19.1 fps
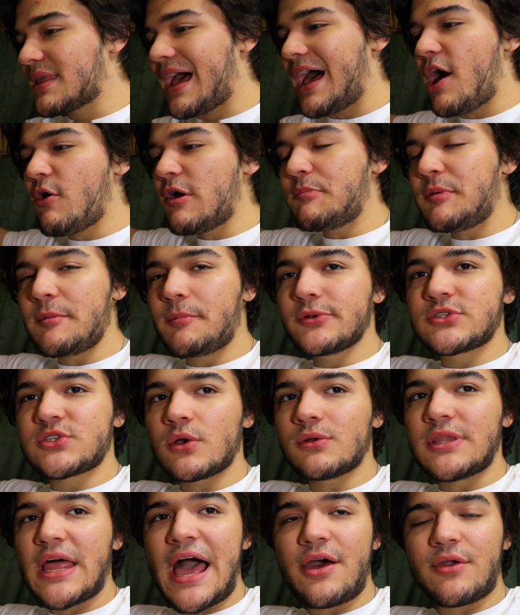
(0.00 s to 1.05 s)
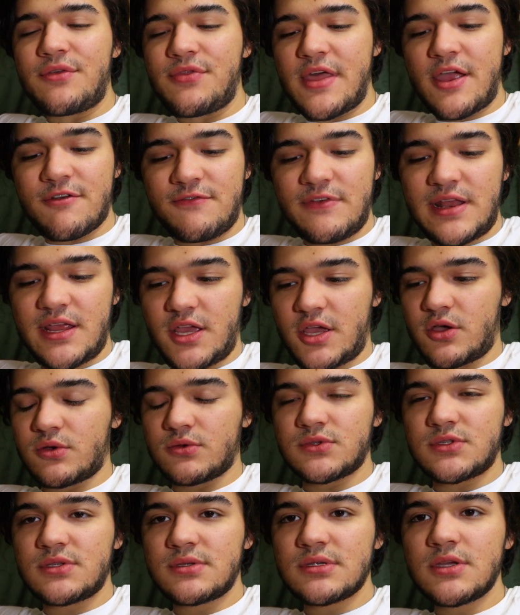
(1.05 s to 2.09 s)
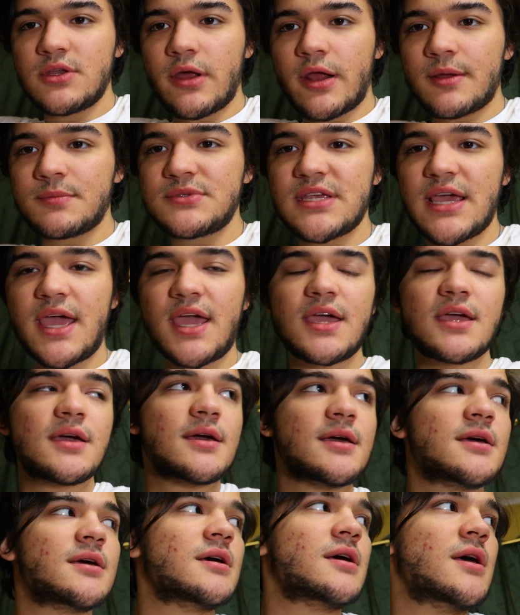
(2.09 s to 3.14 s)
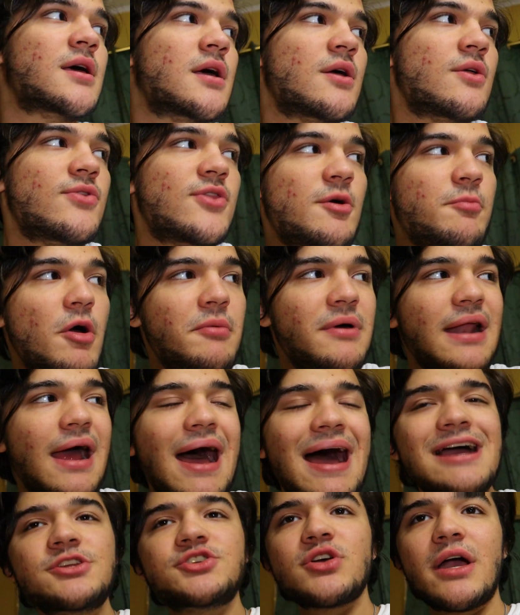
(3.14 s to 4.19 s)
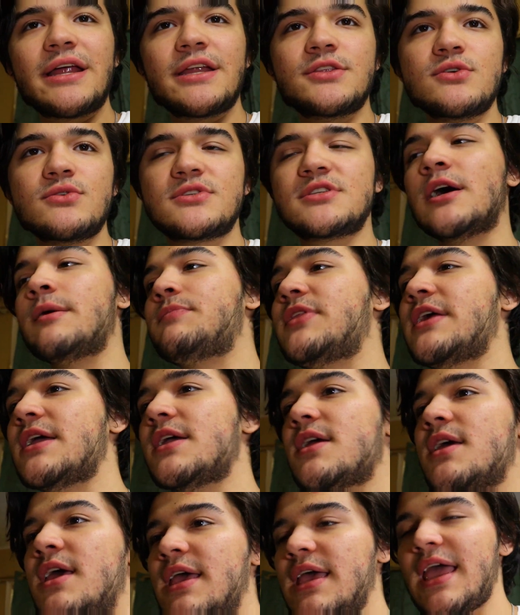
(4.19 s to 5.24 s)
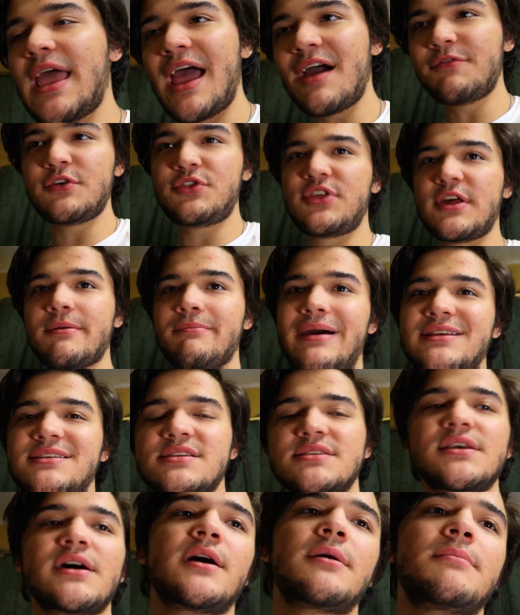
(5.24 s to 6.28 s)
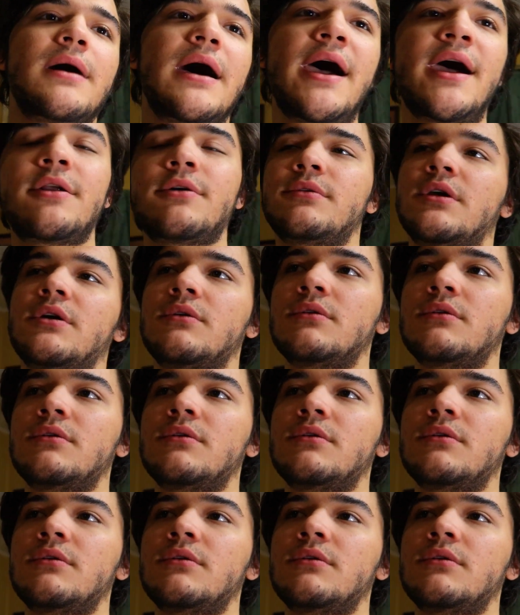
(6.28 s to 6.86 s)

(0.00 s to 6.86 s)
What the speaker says: so loud in their videos? You know what I'm saying? The moment I try to do something, everything messes up. I don't